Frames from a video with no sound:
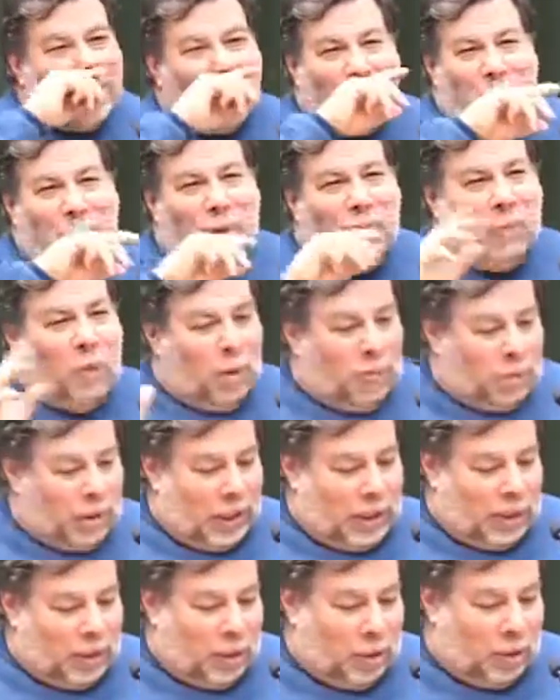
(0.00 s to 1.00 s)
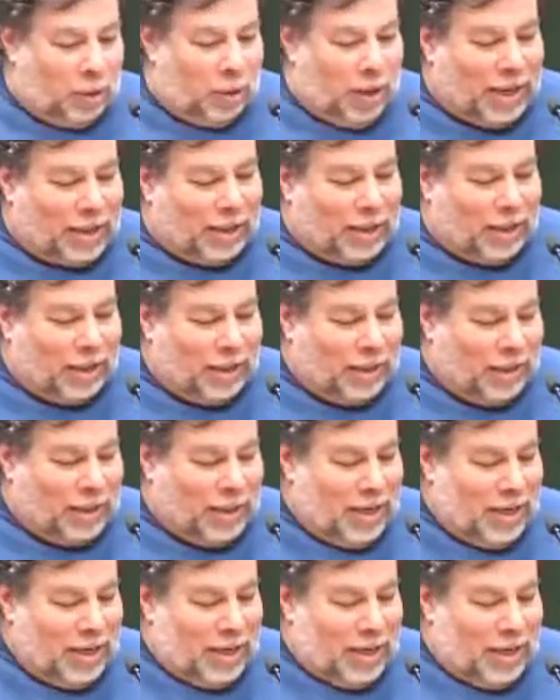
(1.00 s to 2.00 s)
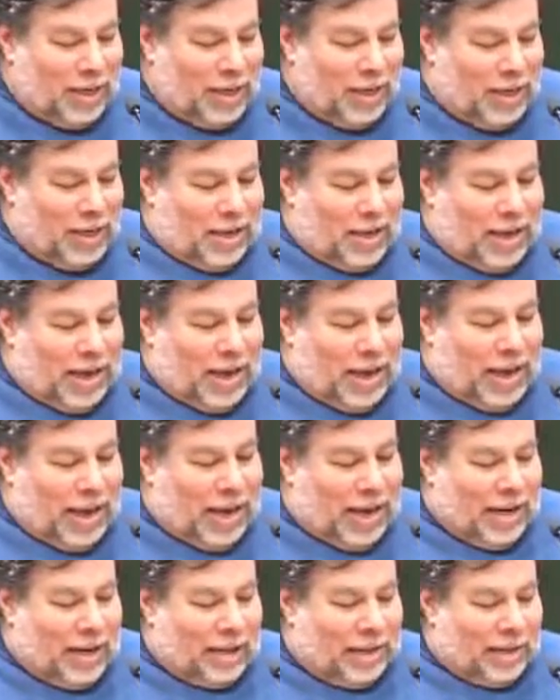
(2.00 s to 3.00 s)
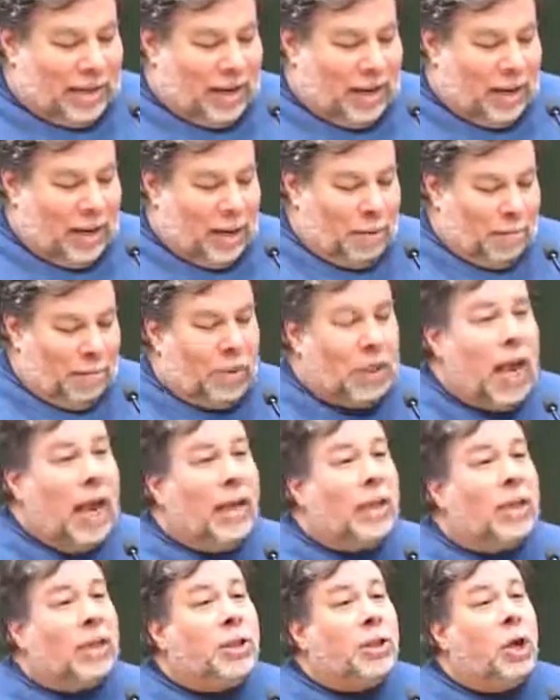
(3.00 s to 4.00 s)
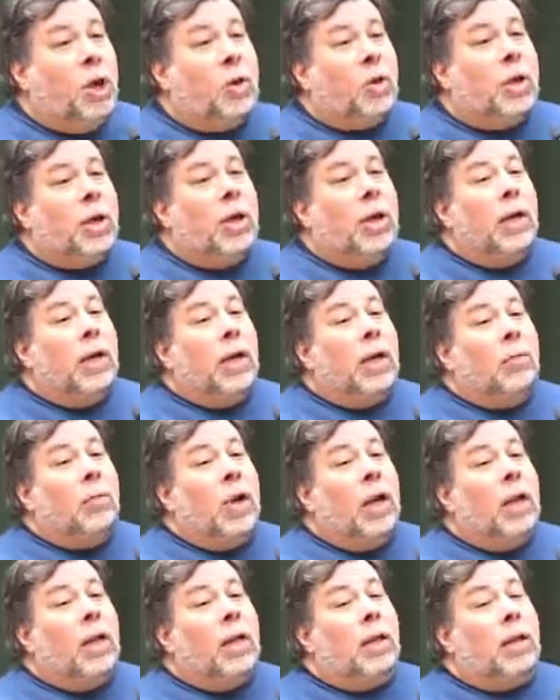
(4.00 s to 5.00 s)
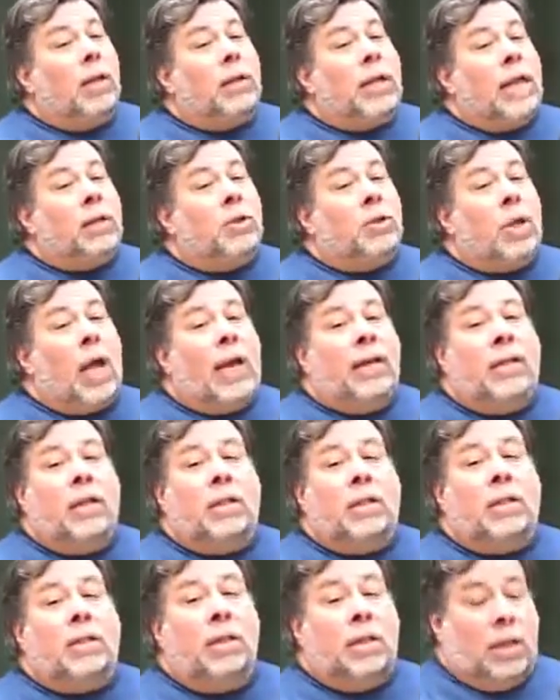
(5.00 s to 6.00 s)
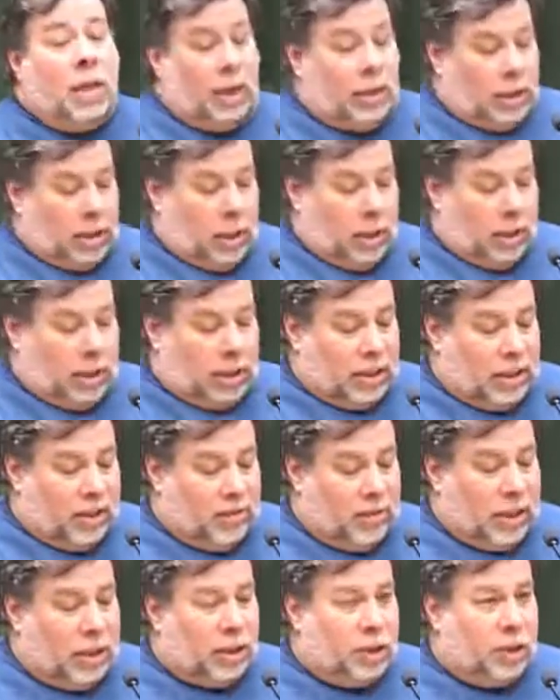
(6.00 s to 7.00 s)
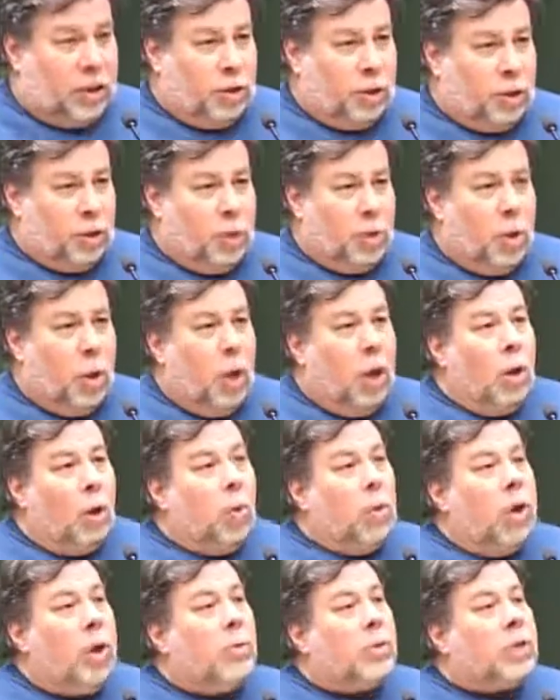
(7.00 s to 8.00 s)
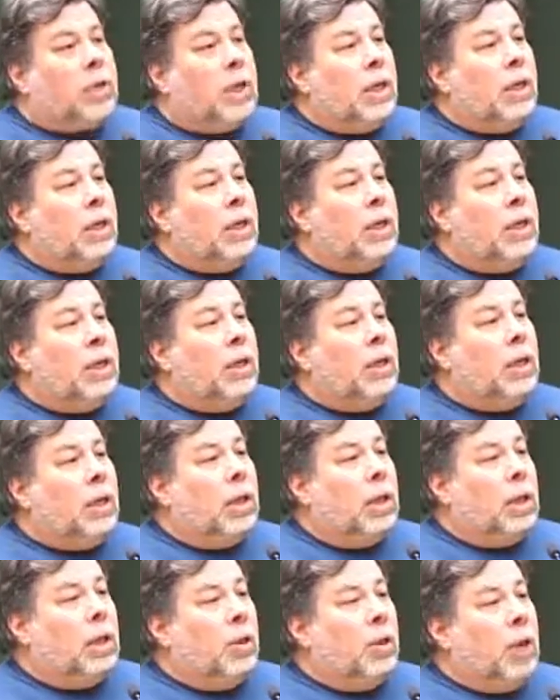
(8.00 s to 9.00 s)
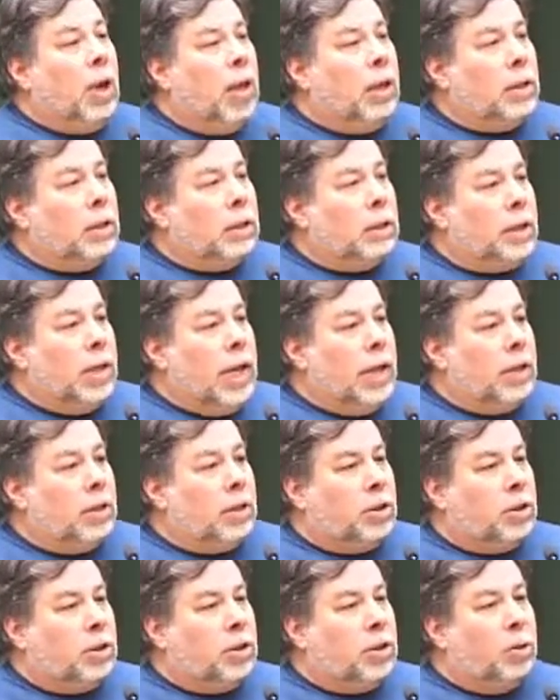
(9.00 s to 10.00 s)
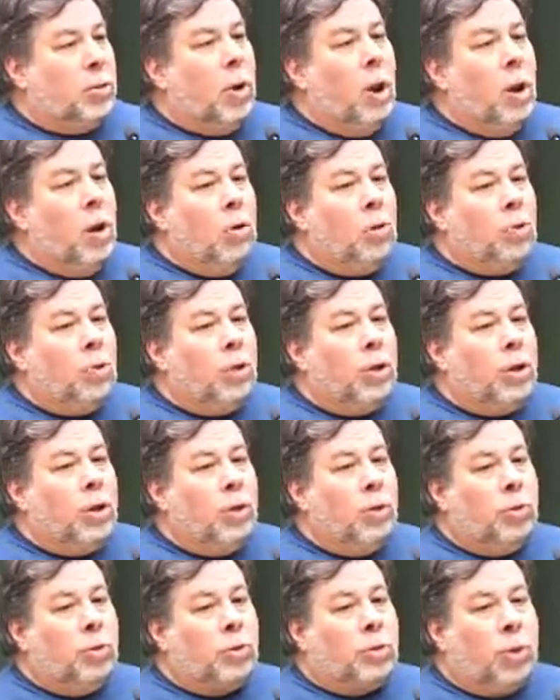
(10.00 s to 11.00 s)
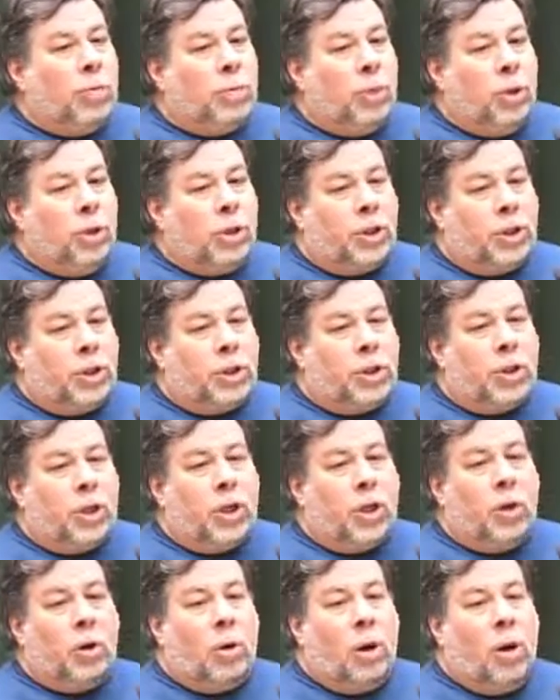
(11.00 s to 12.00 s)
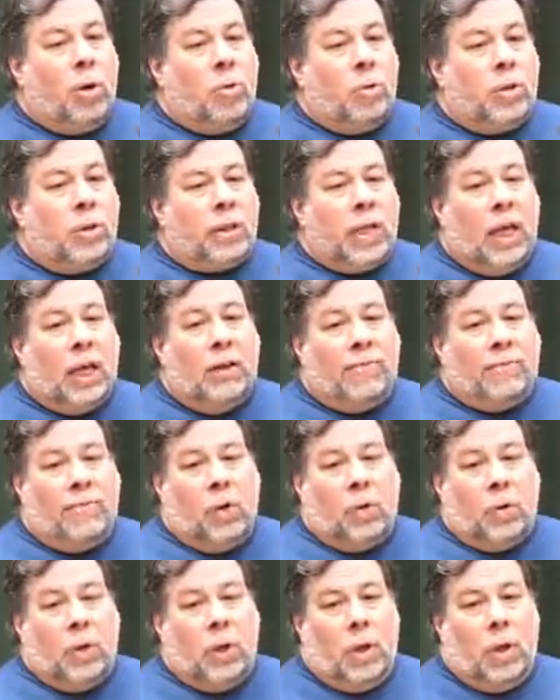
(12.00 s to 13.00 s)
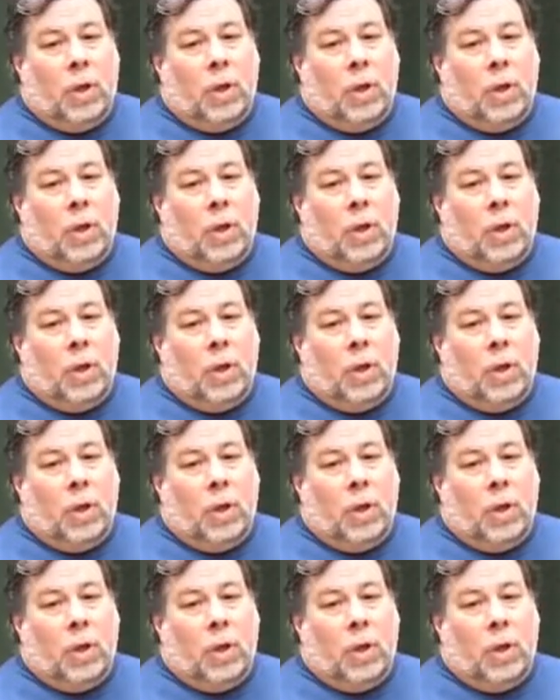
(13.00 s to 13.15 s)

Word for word: this was before political correctness. And um, dial a joke, well, that's, I did this in 1972 when it was illegal in the United States to own, use, or purchase your own telephone.